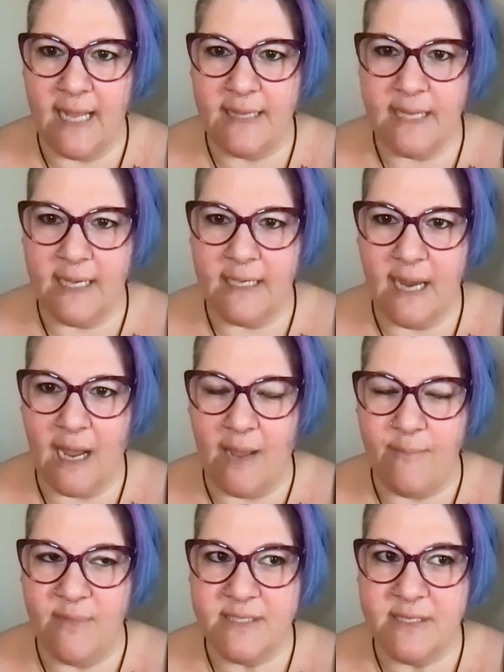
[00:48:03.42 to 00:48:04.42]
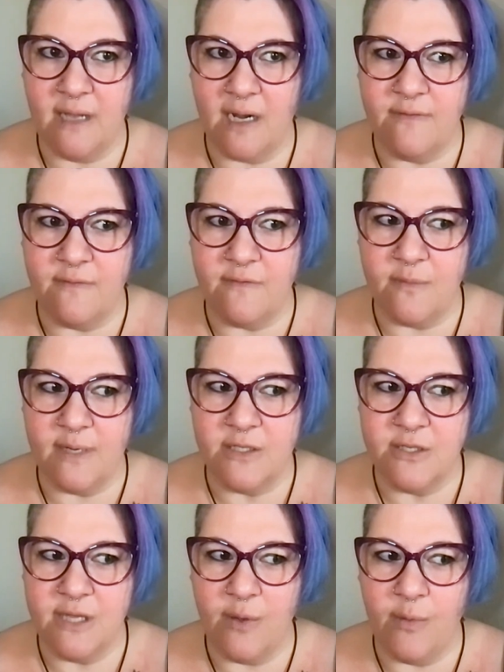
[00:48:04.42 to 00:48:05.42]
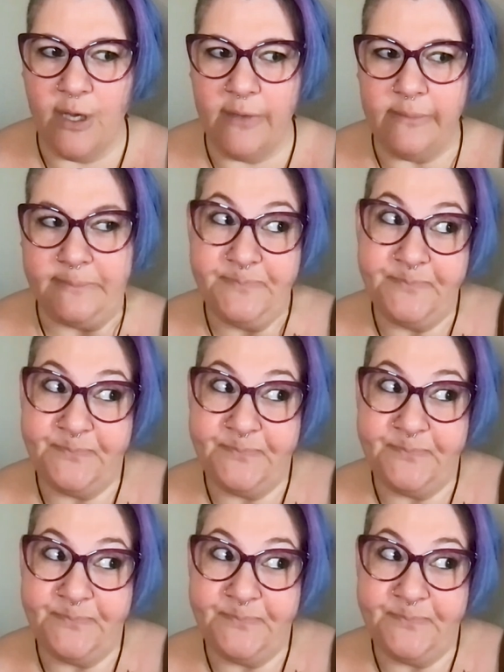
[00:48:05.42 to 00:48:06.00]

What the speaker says: And I hate that. I miss a lot of information that way.